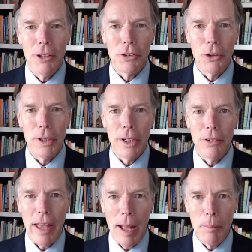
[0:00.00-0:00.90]
And so
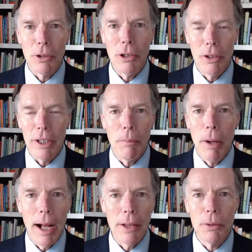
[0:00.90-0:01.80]
it is absolutely
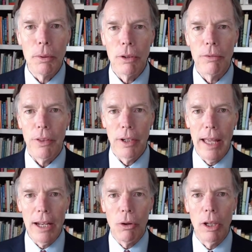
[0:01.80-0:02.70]
impossible for
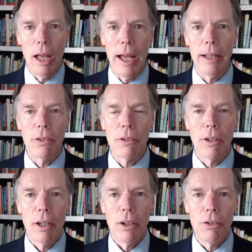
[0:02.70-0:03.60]
the NATO
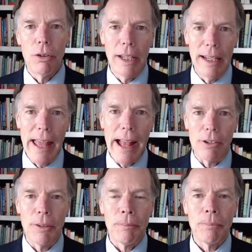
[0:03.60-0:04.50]
alliance to
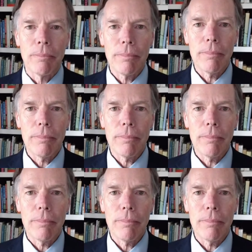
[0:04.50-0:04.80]
connect